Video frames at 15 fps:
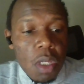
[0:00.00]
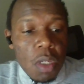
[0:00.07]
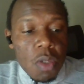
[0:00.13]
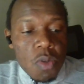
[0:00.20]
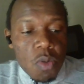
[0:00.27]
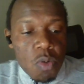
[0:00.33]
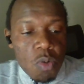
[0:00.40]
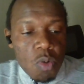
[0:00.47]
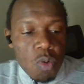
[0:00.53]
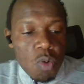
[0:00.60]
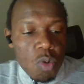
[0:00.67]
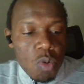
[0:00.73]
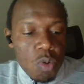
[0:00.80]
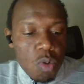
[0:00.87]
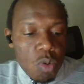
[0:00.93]

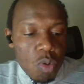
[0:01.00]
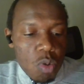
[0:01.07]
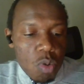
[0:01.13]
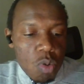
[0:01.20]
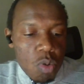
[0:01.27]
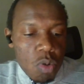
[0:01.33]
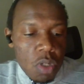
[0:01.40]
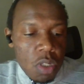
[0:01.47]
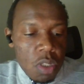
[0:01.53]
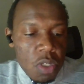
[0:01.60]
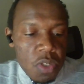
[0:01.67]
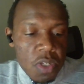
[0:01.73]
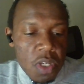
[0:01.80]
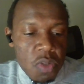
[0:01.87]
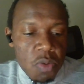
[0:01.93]
So in
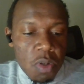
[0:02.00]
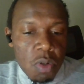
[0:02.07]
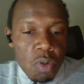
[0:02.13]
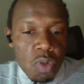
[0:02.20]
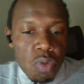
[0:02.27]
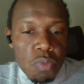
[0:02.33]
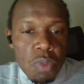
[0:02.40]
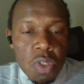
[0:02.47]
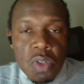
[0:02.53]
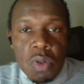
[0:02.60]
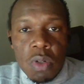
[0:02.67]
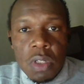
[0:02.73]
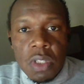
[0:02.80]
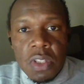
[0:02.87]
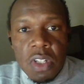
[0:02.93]
this case, we are going to be
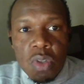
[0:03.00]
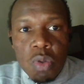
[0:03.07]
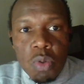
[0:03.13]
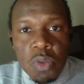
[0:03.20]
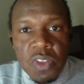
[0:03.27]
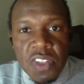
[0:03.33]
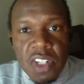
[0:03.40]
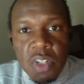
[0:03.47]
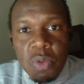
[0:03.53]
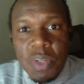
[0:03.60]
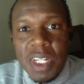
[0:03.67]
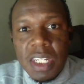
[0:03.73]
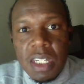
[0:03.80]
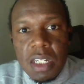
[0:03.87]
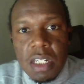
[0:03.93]
installing the tools that
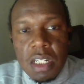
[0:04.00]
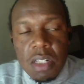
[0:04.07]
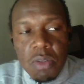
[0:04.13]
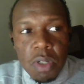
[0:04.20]
we need.